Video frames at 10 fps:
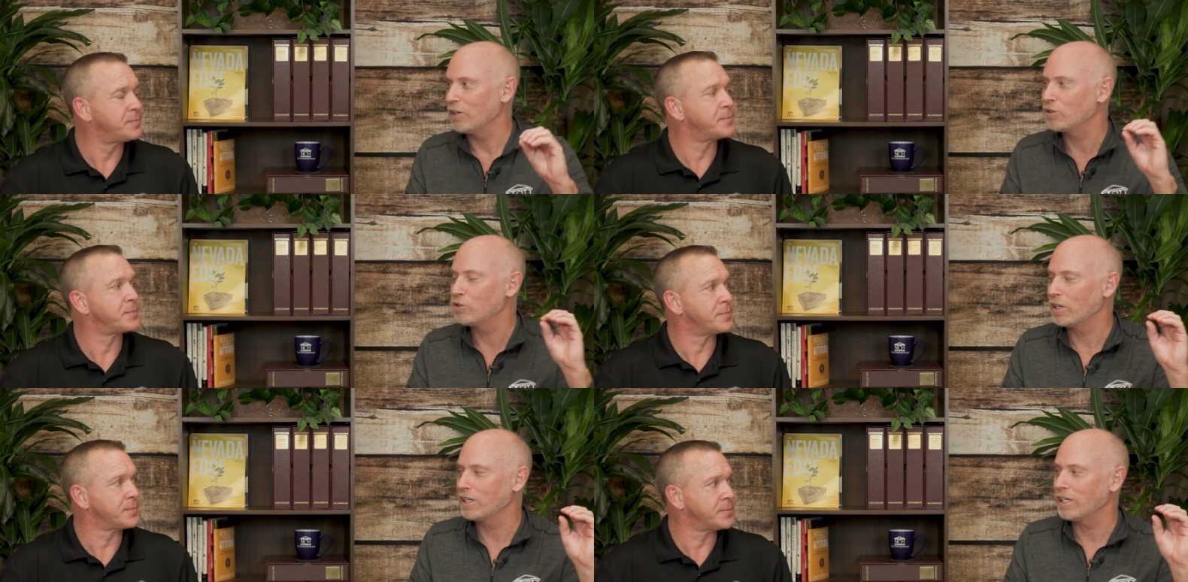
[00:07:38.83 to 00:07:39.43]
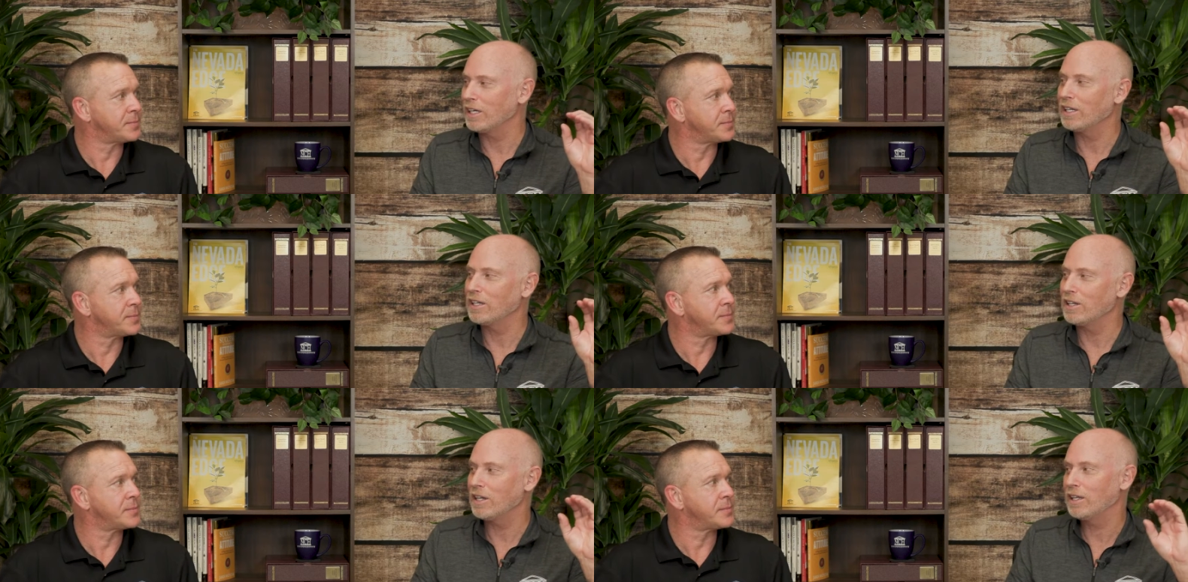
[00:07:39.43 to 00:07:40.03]
Speaker 1: you're
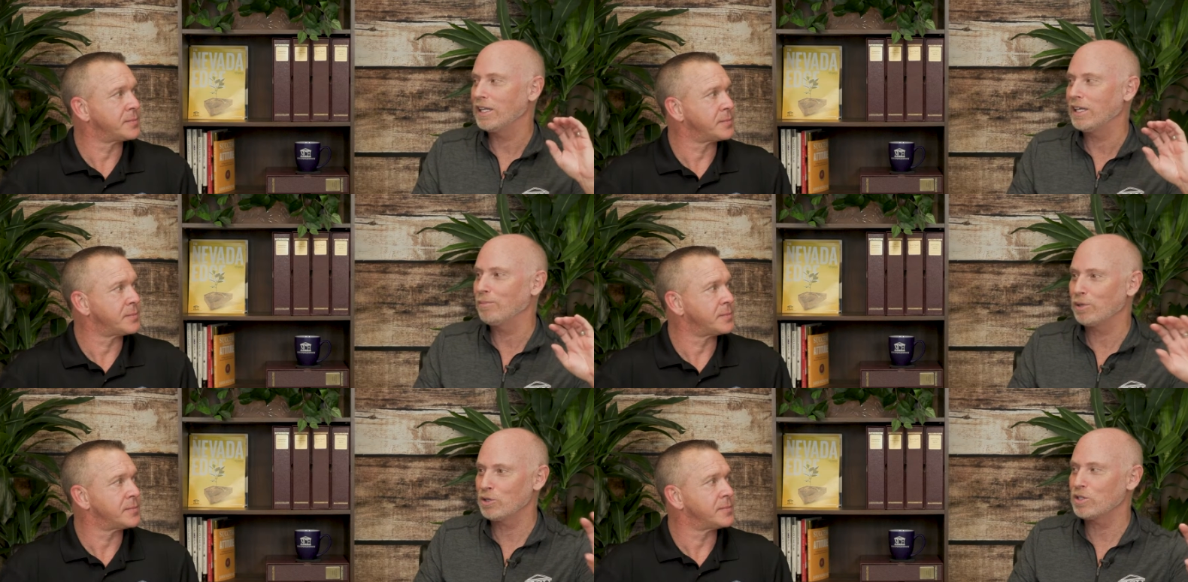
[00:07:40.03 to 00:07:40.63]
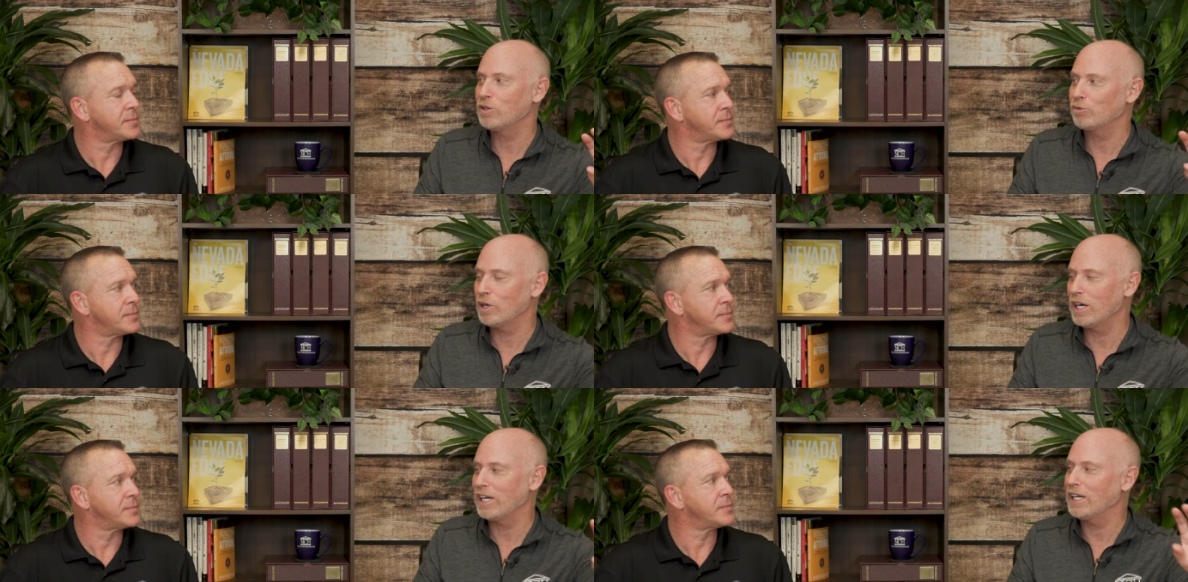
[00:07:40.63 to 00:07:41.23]
strictly the person
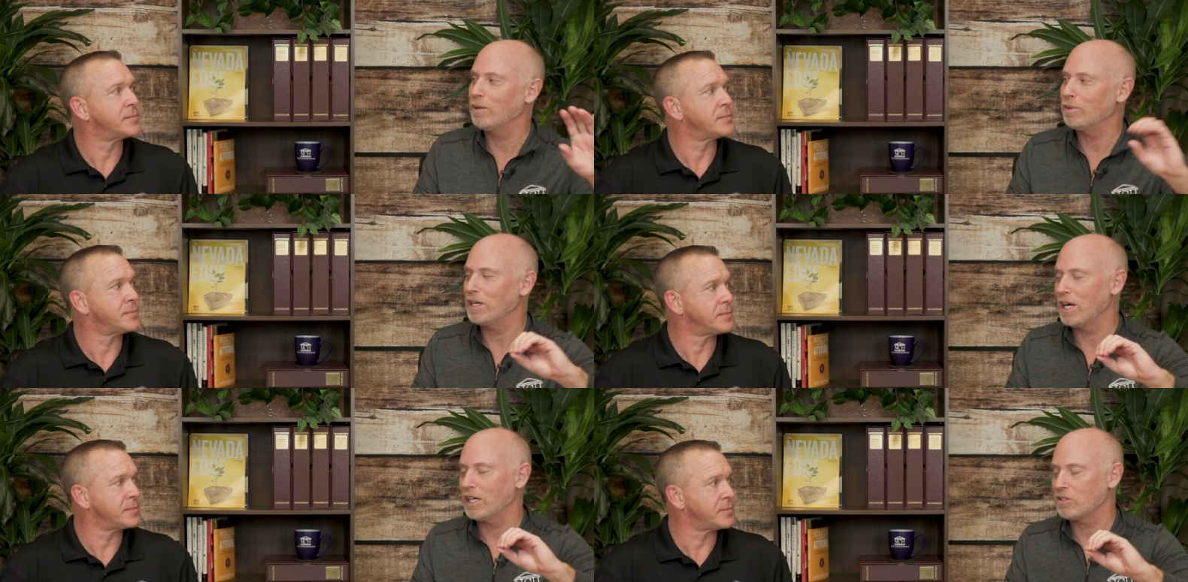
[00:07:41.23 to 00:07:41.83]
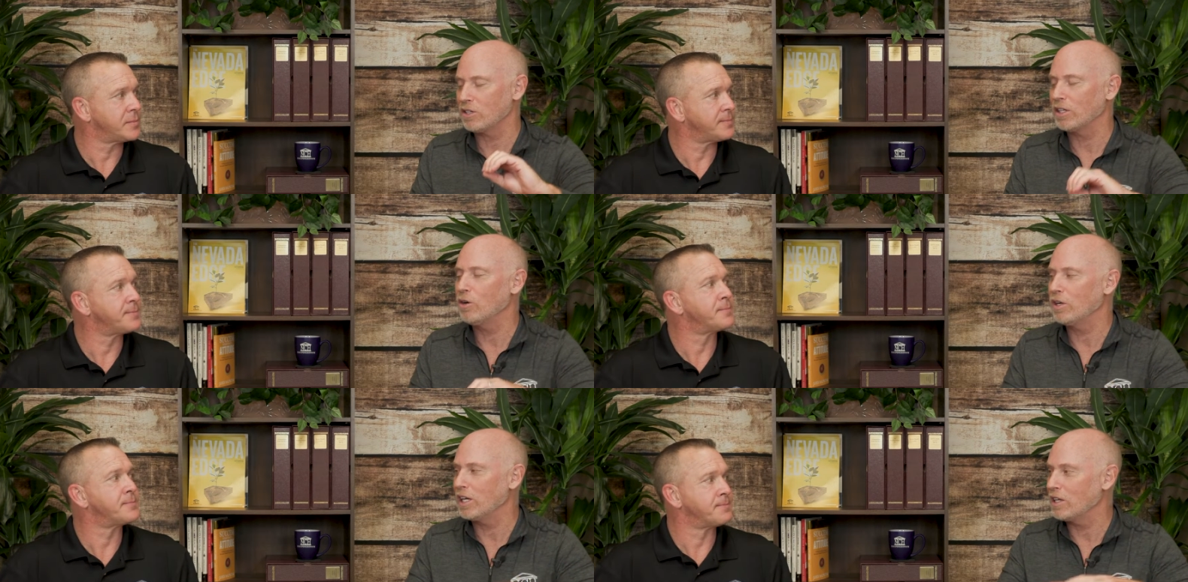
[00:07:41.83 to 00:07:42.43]
running it, but not
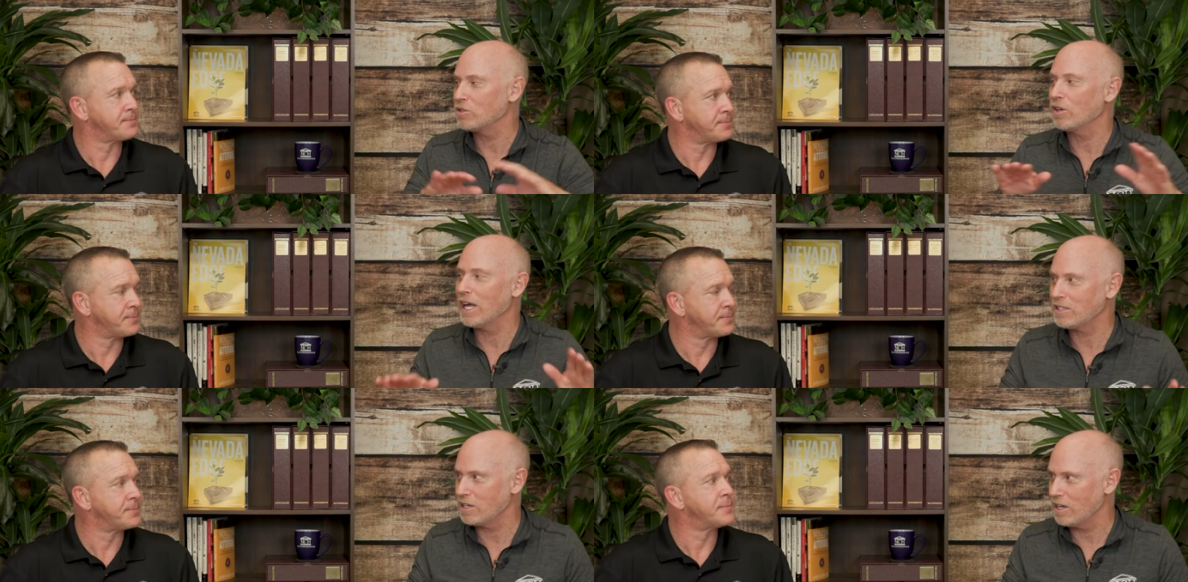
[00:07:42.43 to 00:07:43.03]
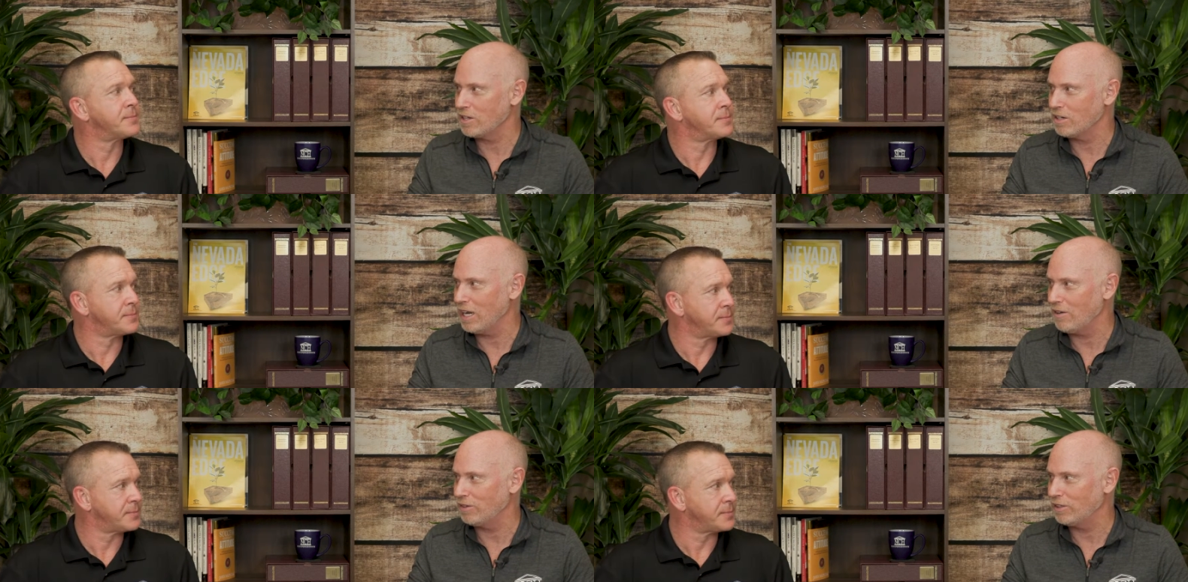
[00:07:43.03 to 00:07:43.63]
necessarily owning it. So that's another
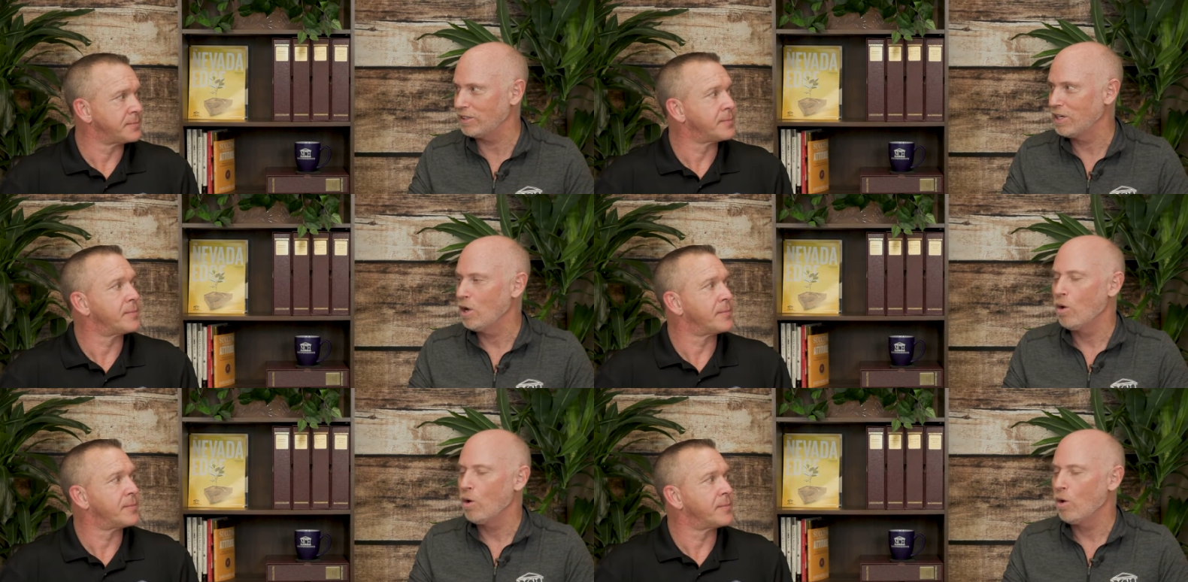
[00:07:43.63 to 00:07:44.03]
level.